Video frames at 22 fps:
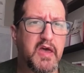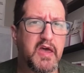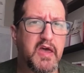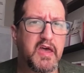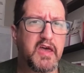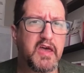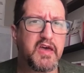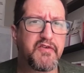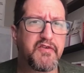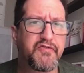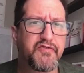
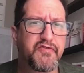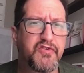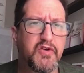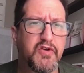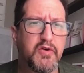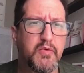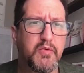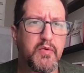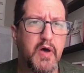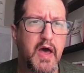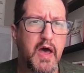if
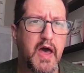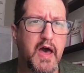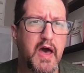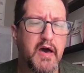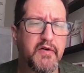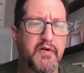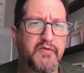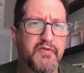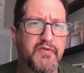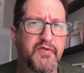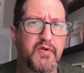you
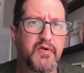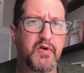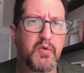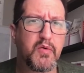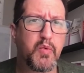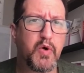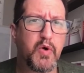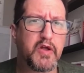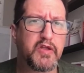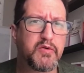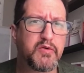have
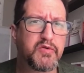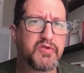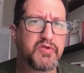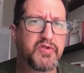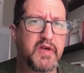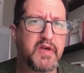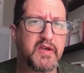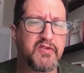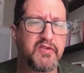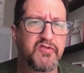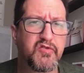what you
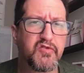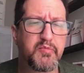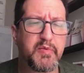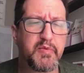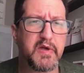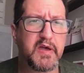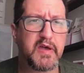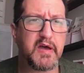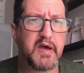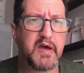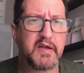think to
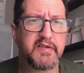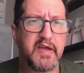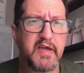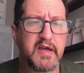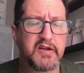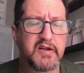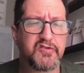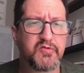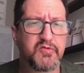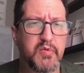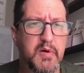be a
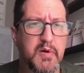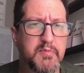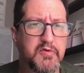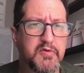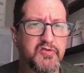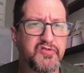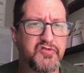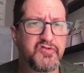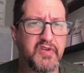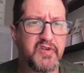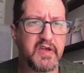Danis-Weber
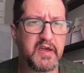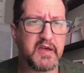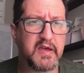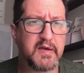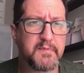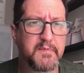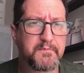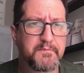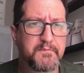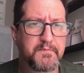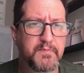C,
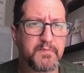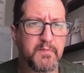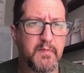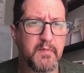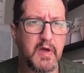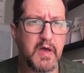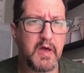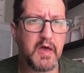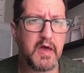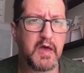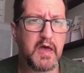
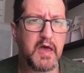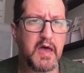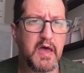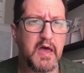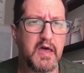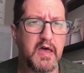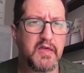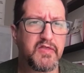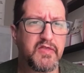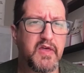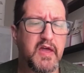
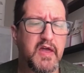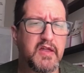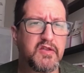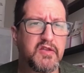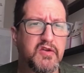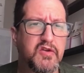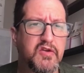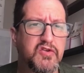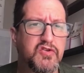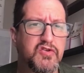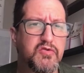then
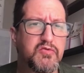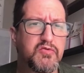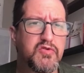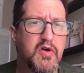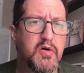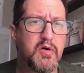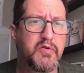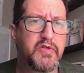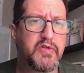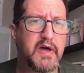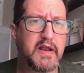you
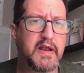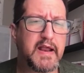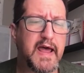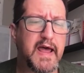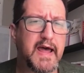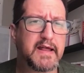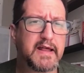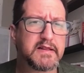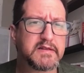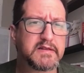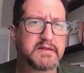know that
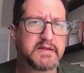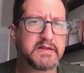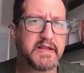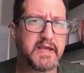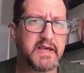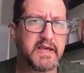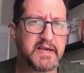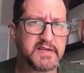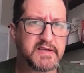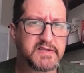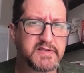at
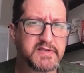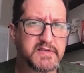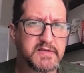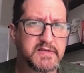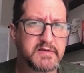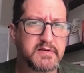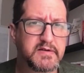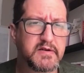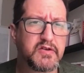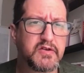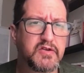least
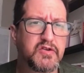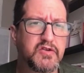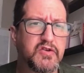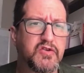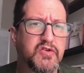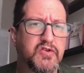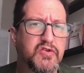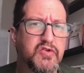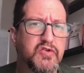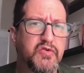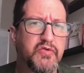
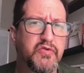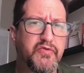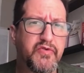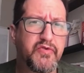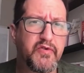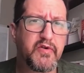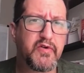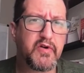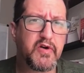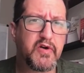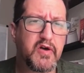you've
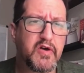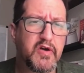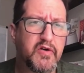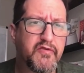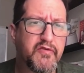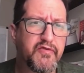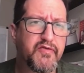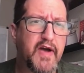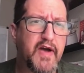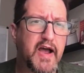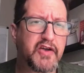
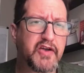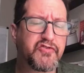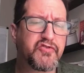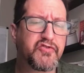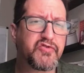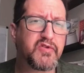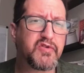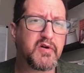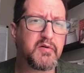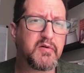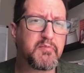fractured
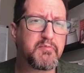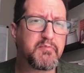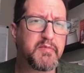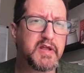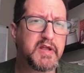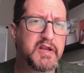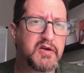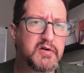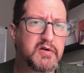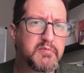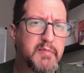the
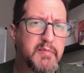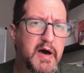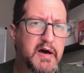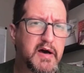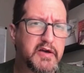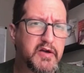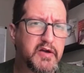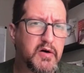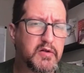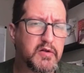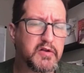medial
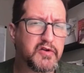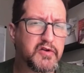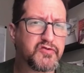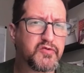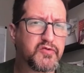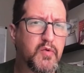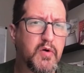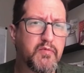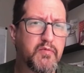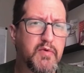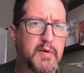malleolus
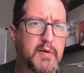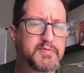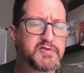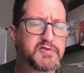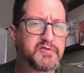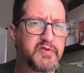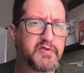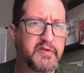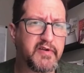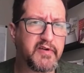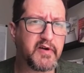or
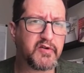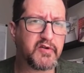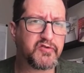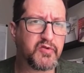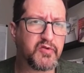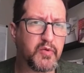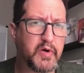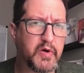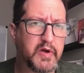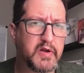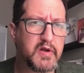ruptured the
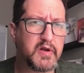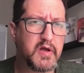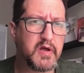deltoid.